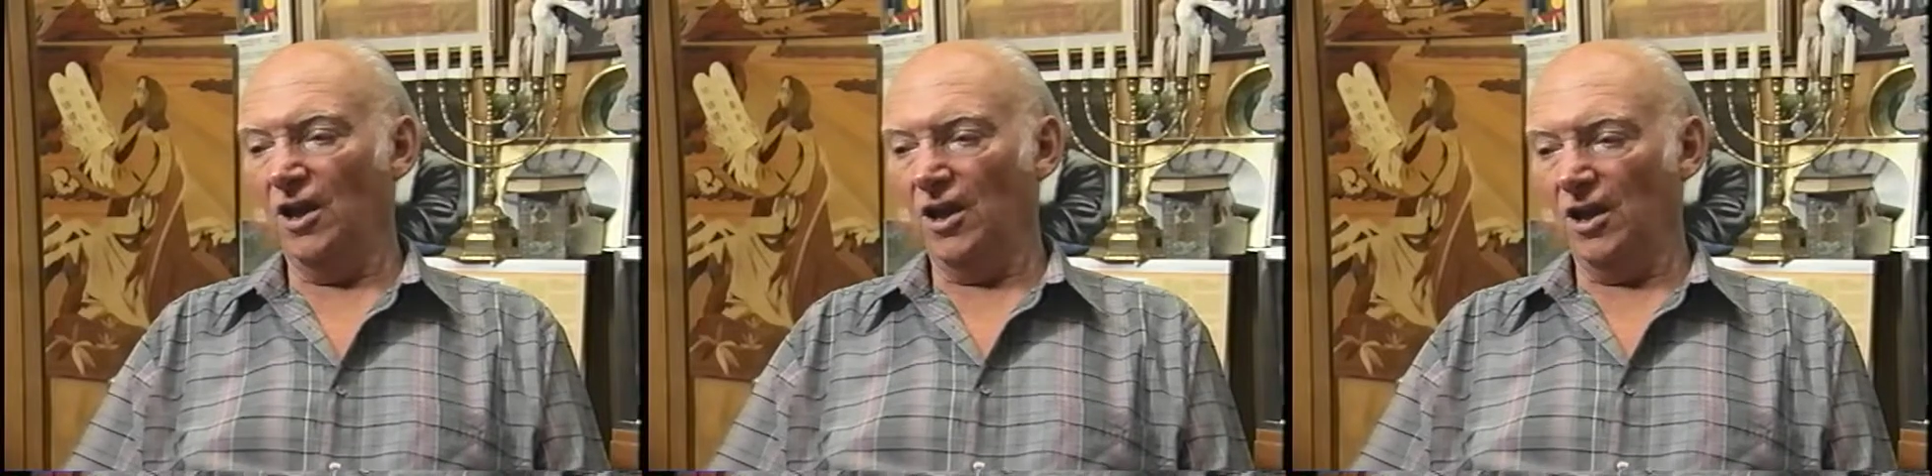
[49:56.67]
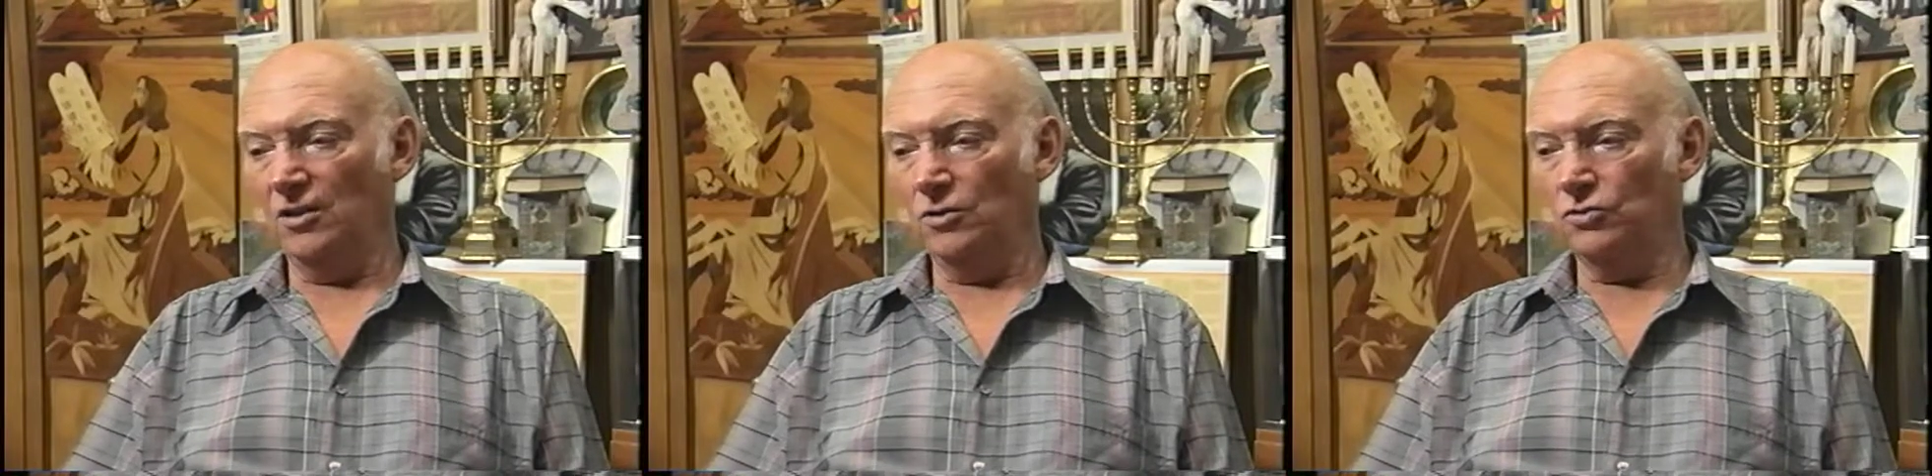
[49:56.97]

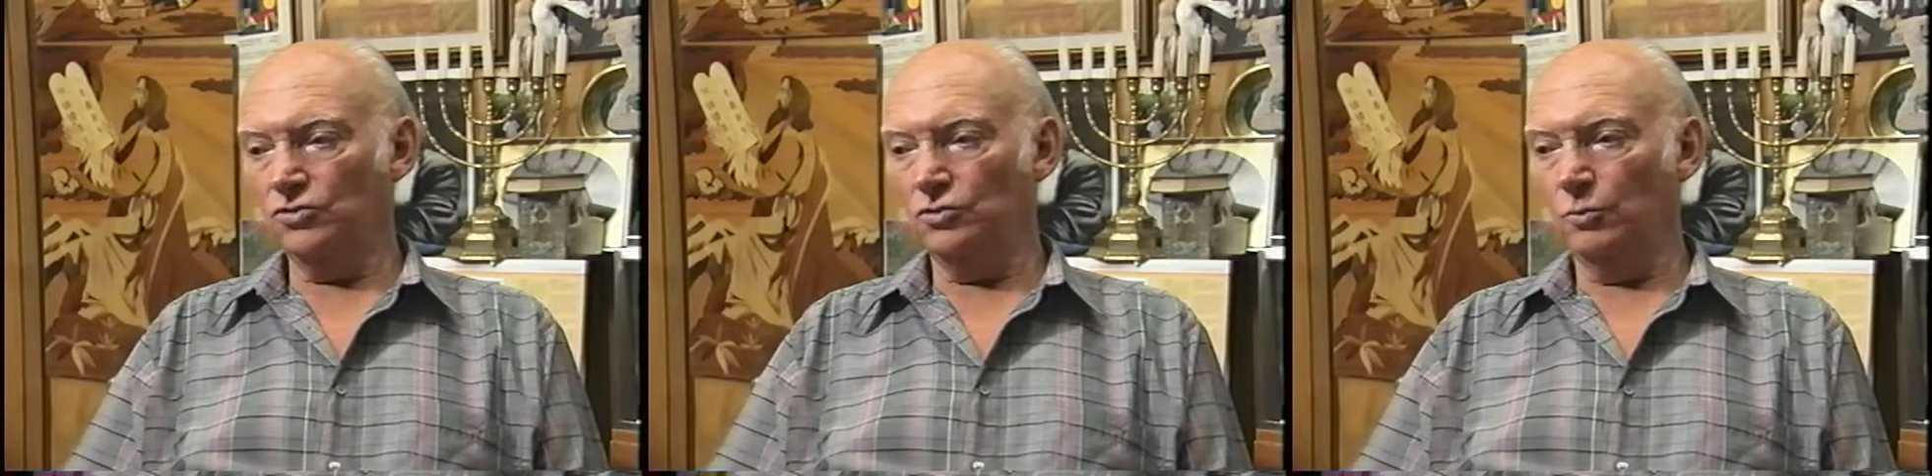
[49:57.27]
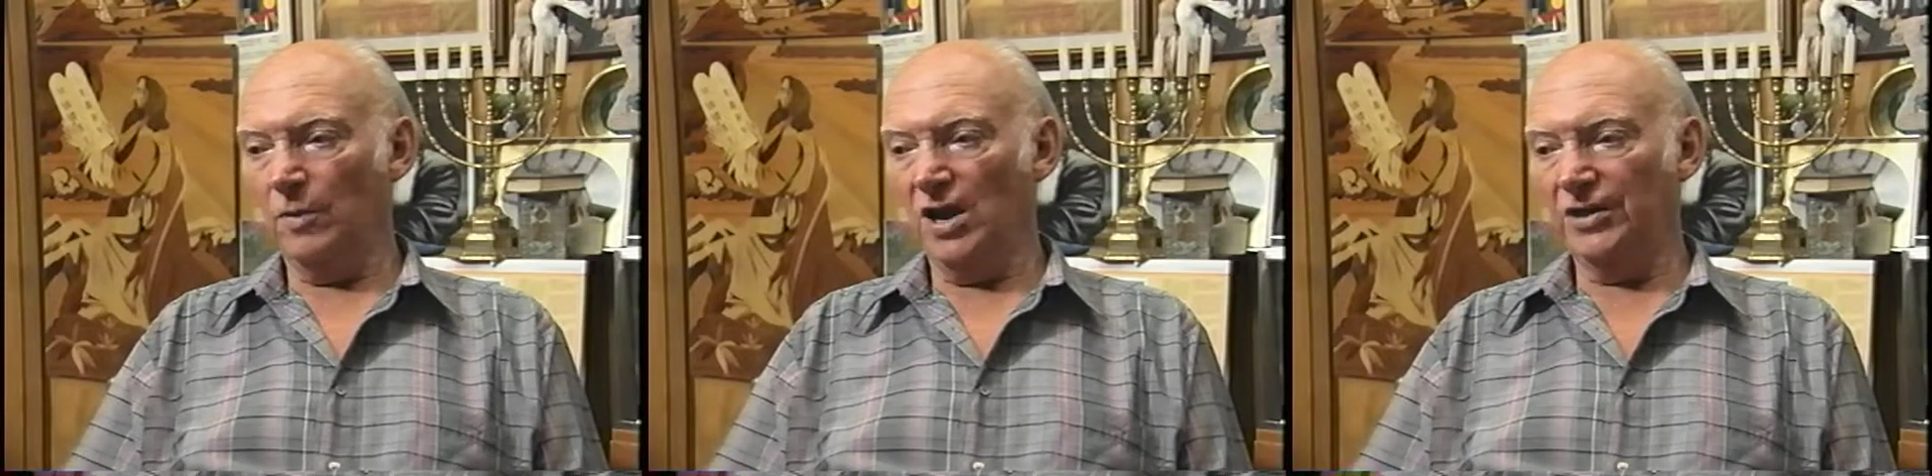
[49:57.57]
And those two
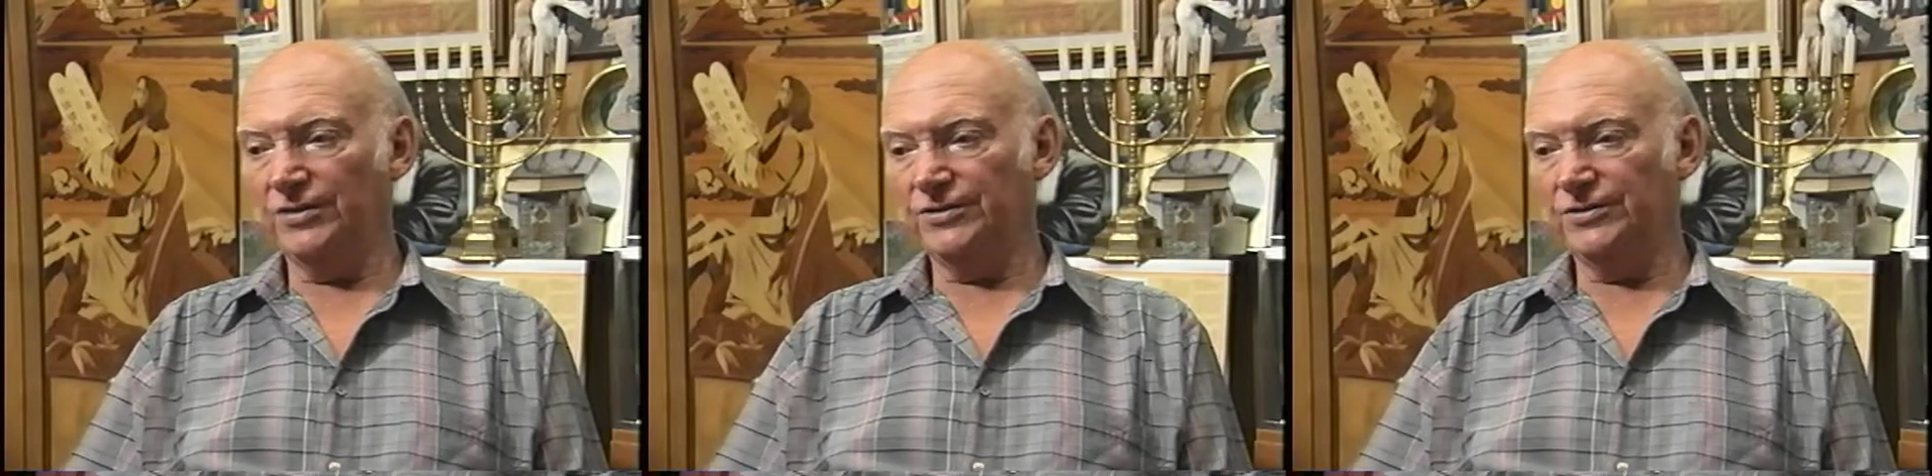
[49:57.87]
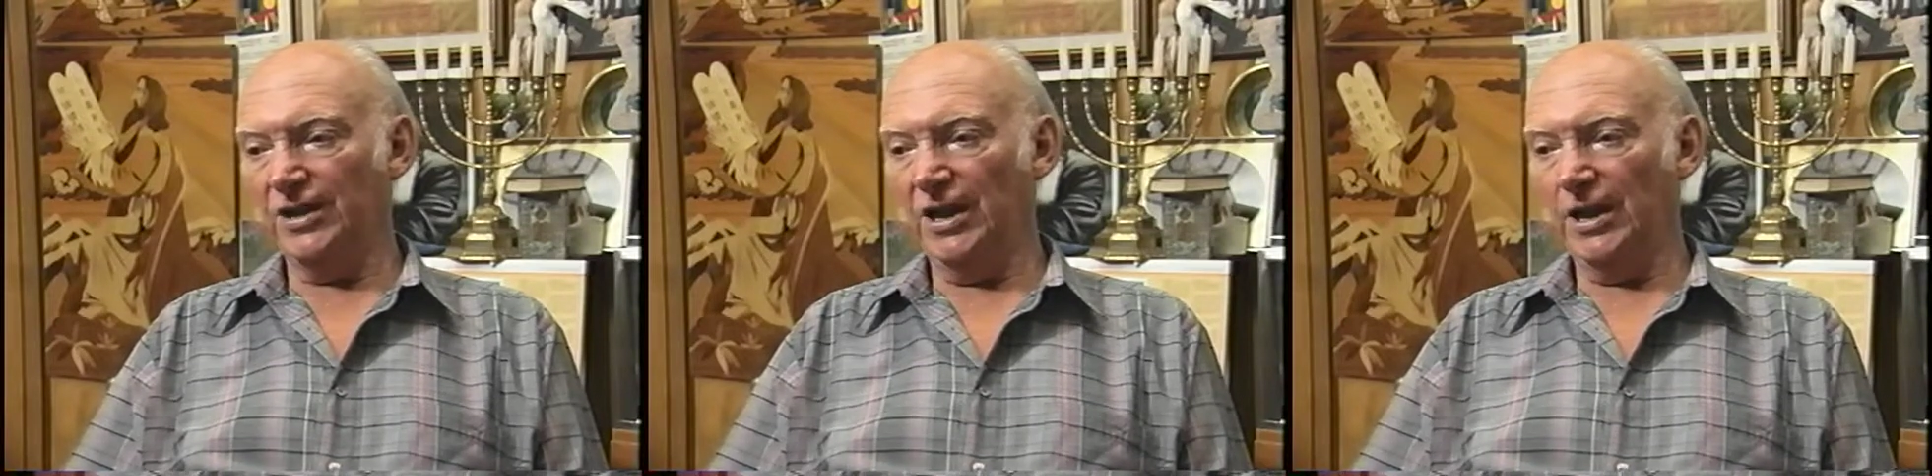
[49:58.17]
brothers,
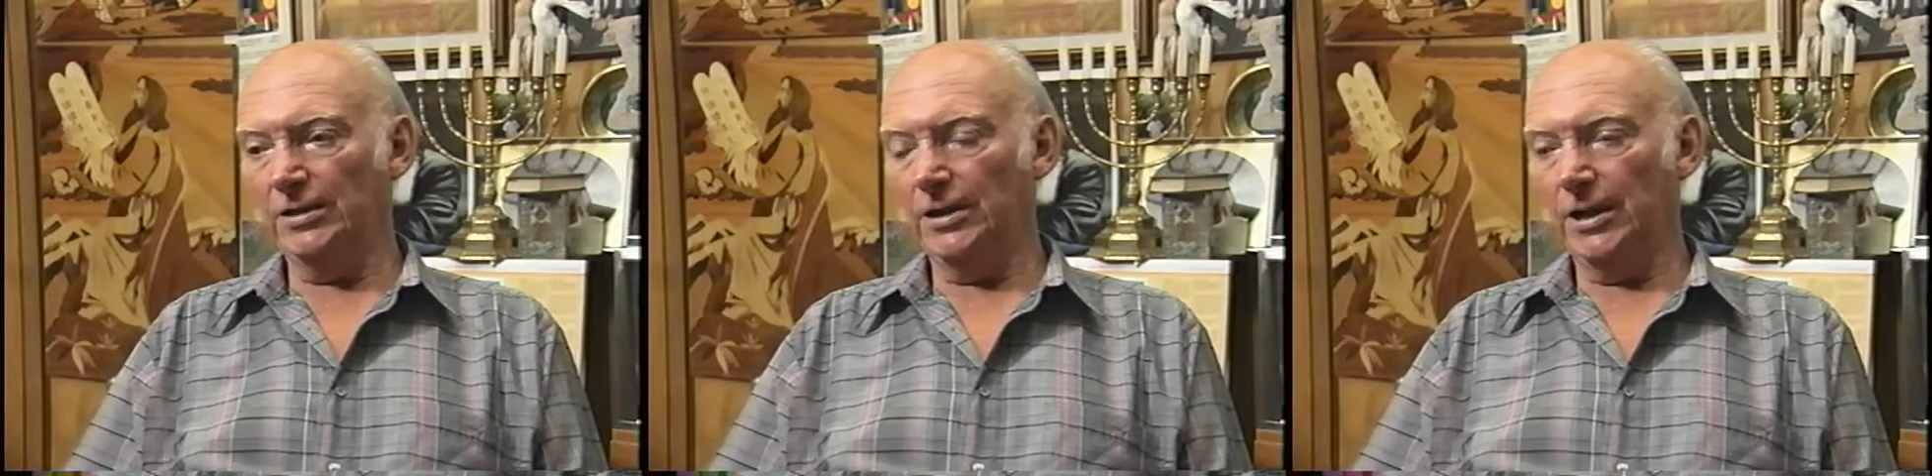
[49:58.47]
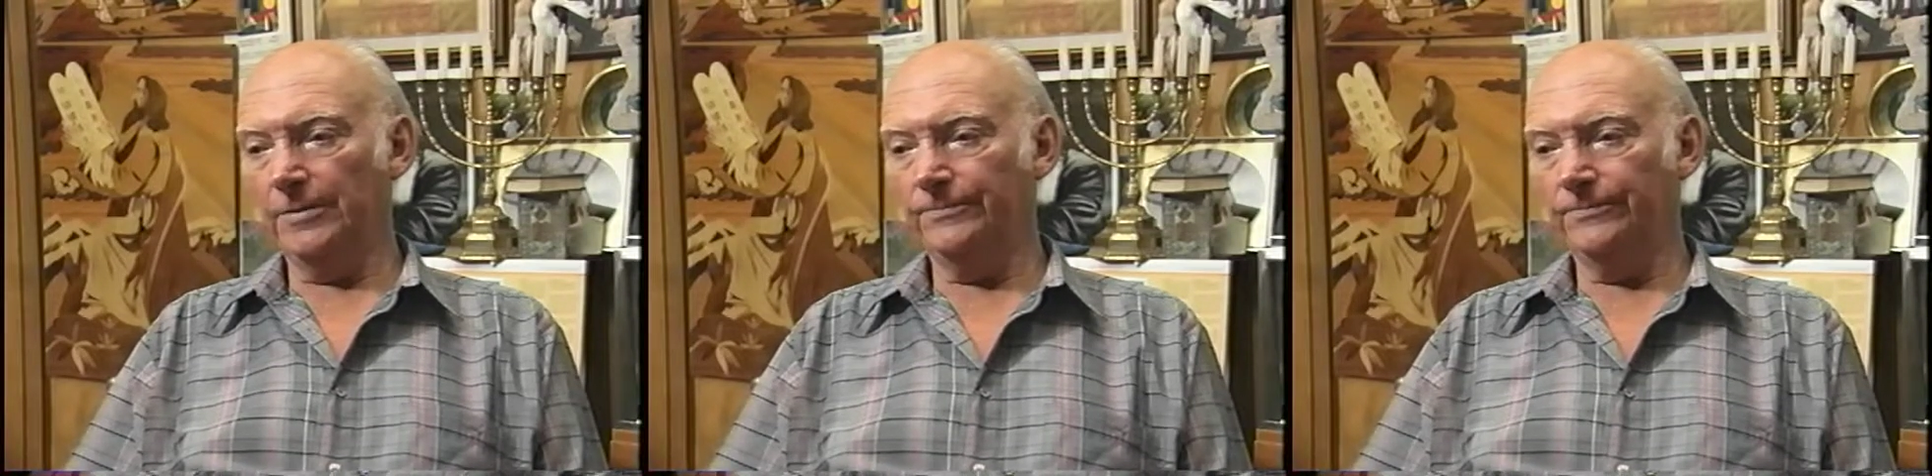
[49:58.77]
they had
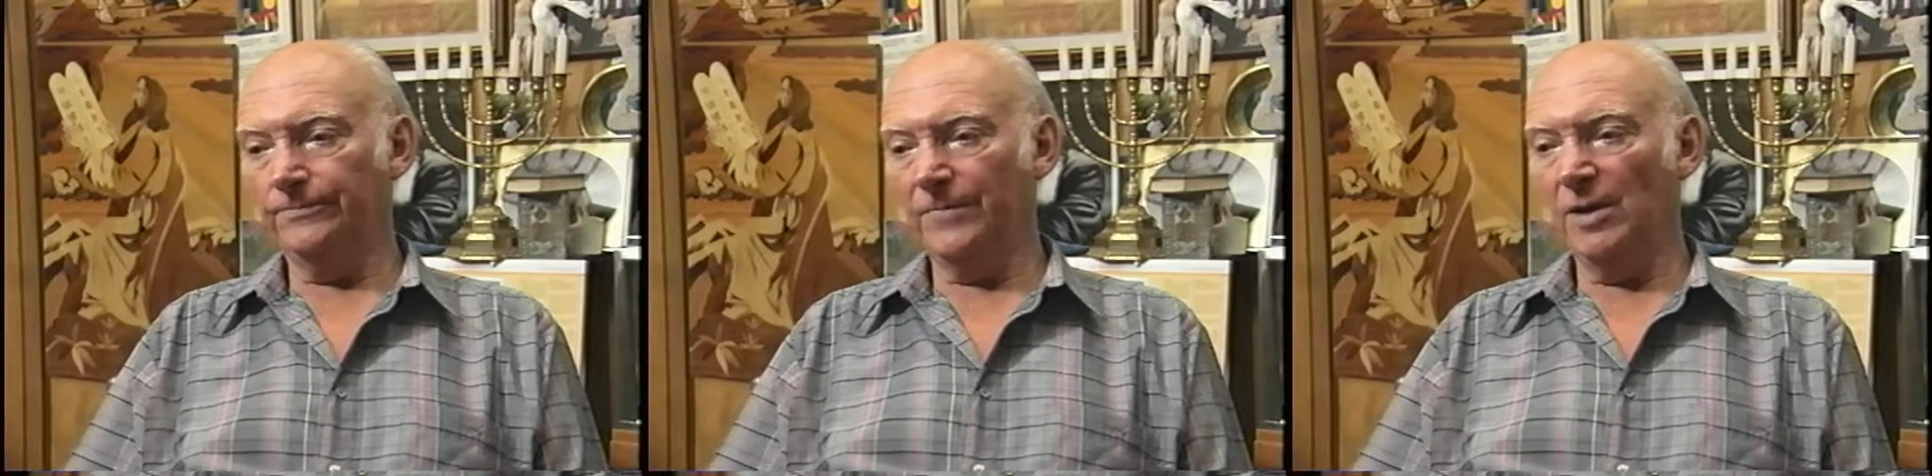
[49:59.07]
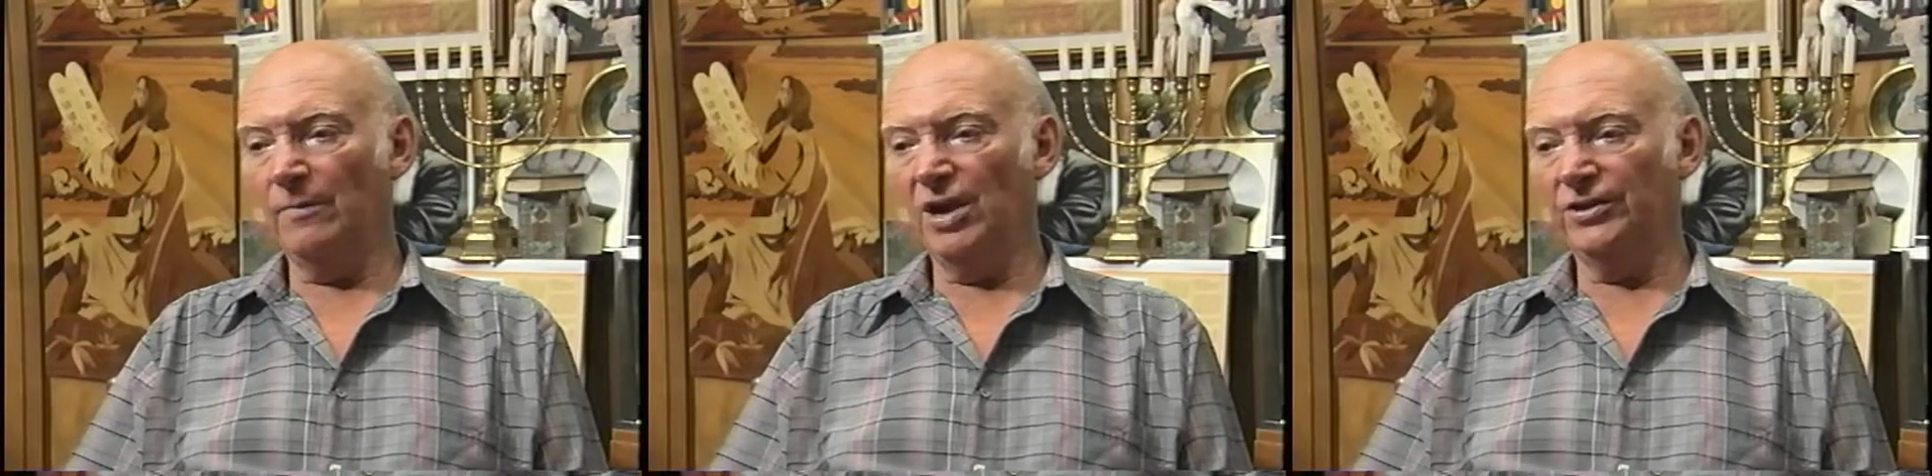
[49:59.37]
a
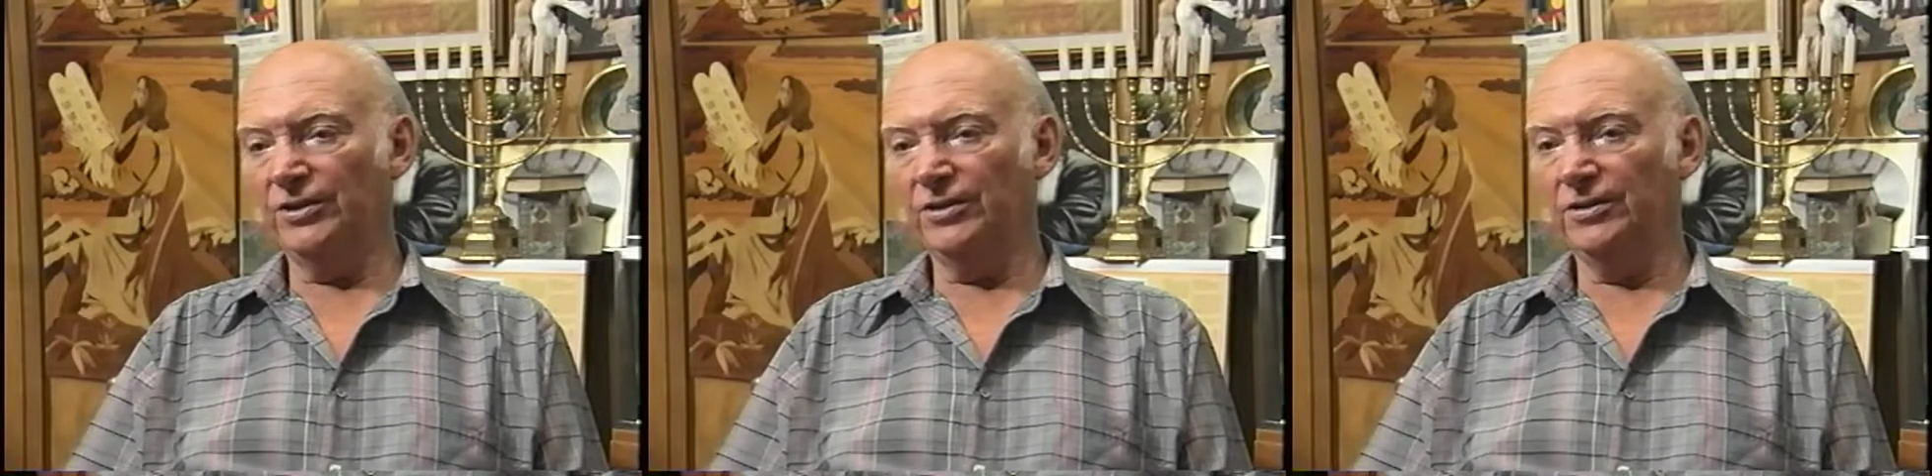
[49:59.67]
mother,